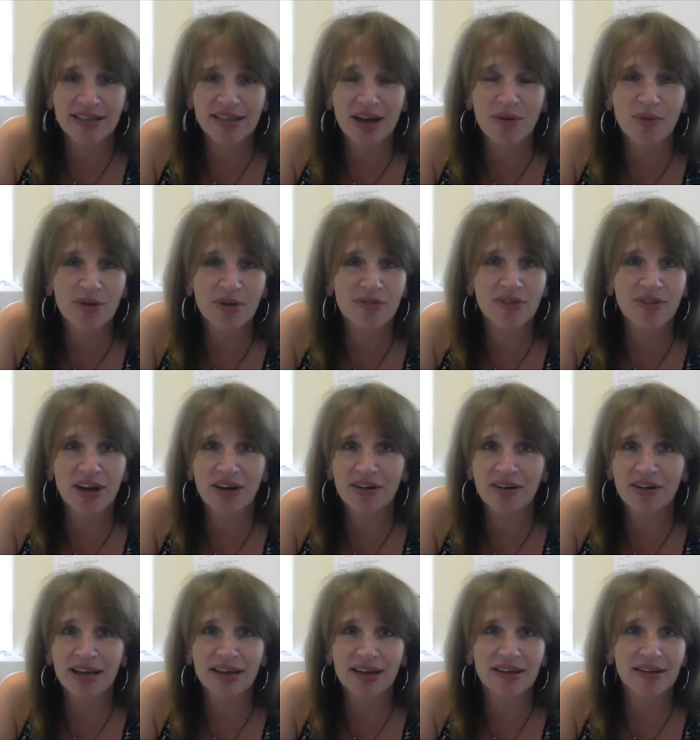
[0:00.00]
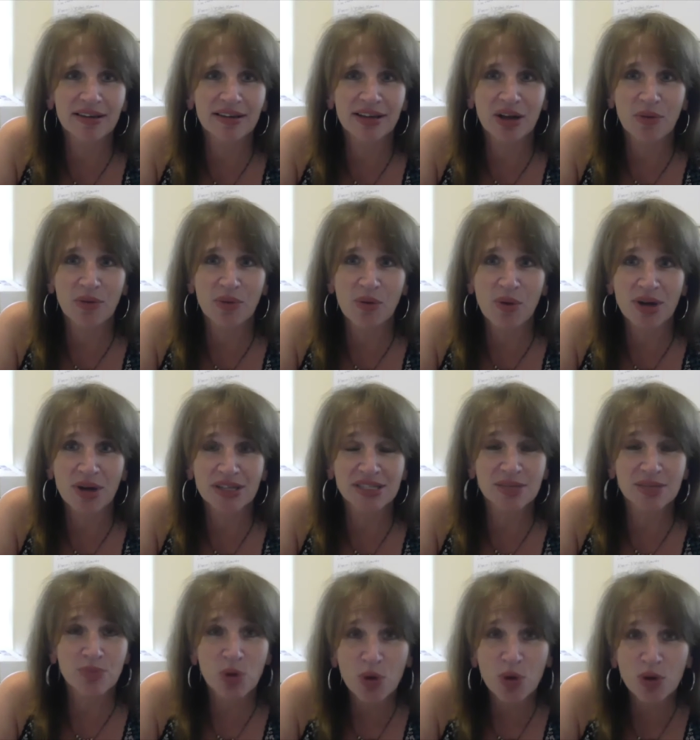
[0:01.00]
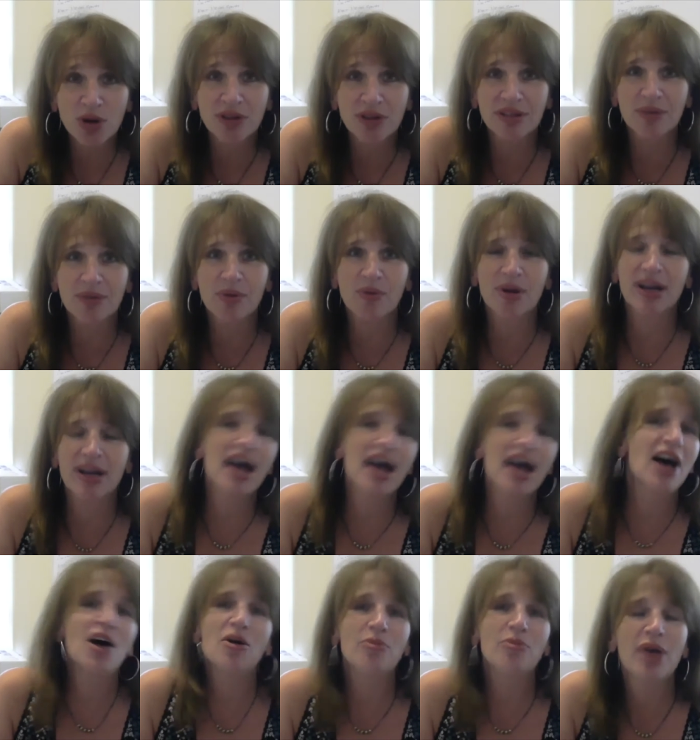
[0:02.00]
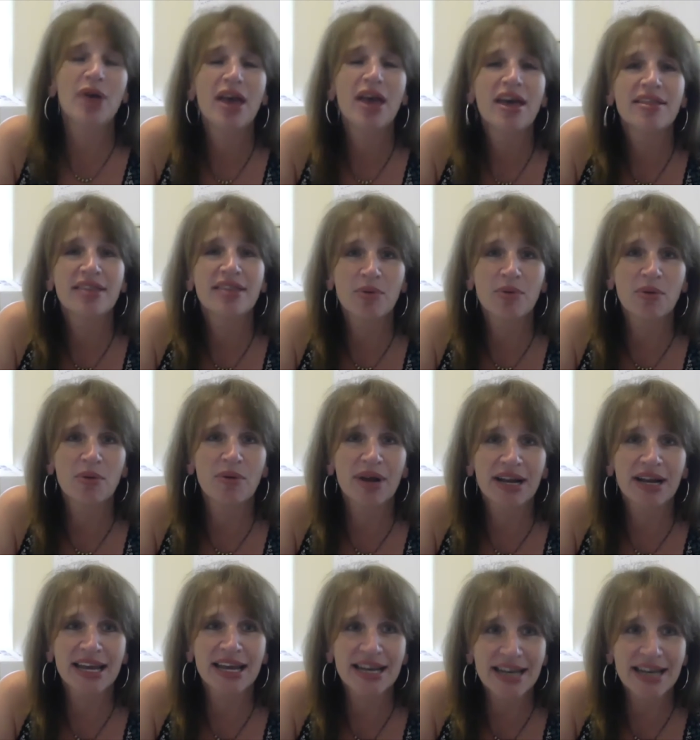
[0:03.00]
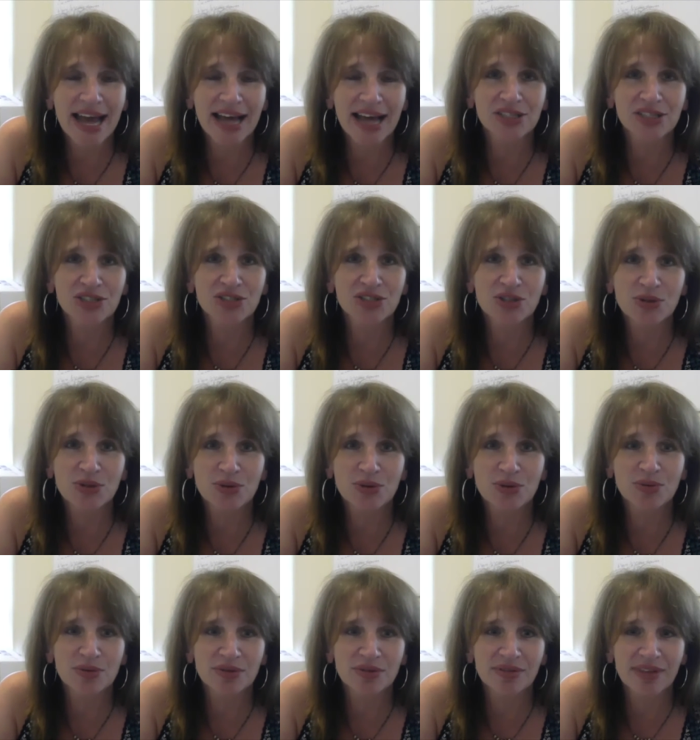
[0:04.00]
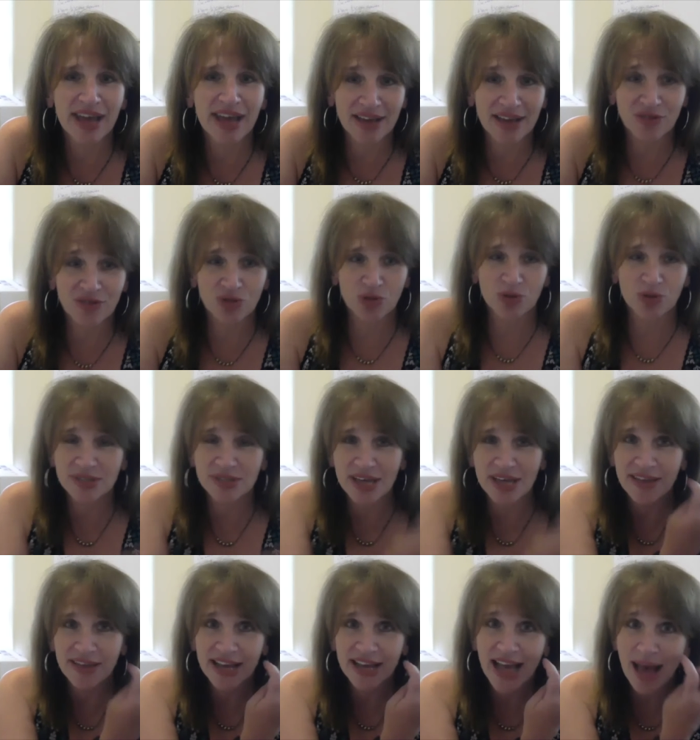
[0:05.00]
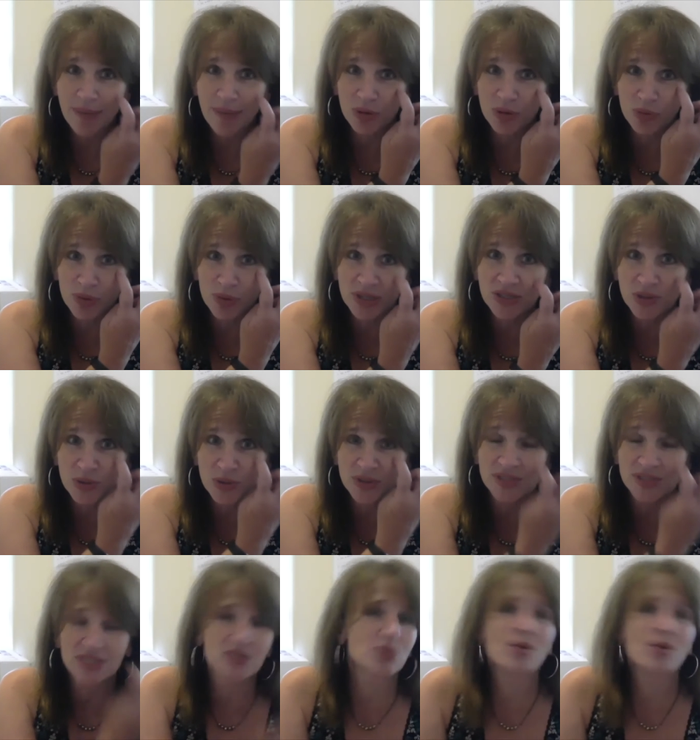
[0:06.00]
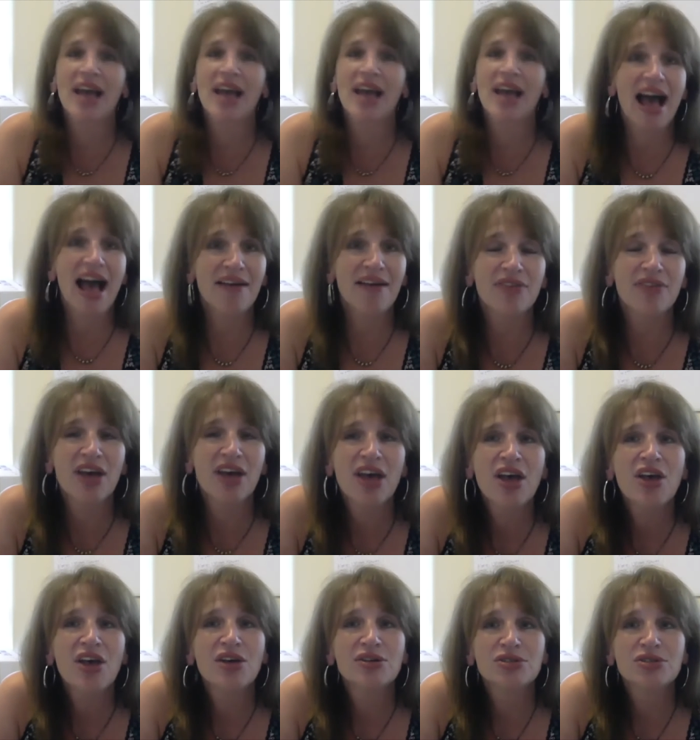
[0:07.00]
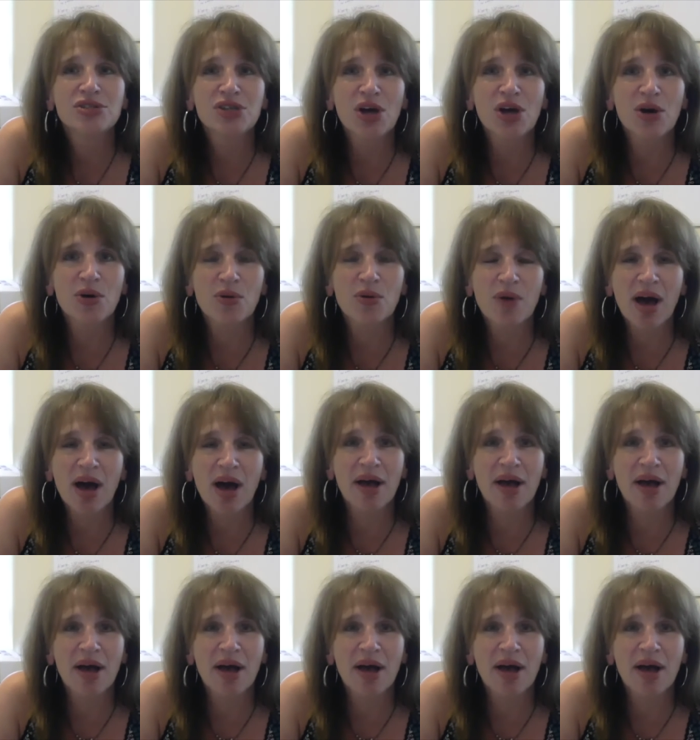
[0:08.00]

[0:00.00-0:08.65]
that we're very, we want to support, that we want to help, that we want to connect to, like Drew said, the capital resources we have. So,